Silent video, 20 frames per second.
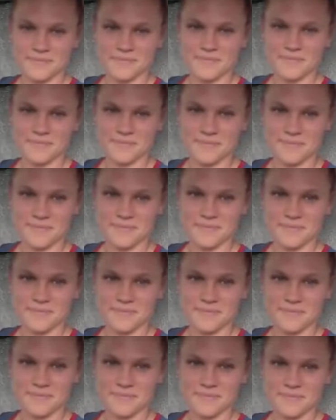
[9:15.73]

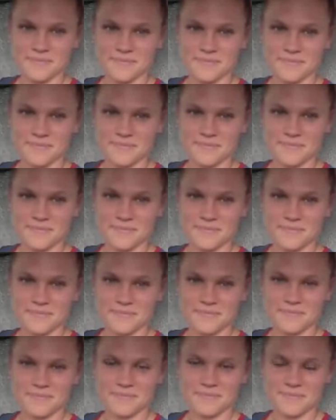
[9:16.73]

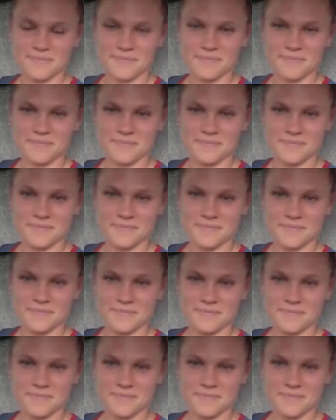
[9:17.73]
(not speaking)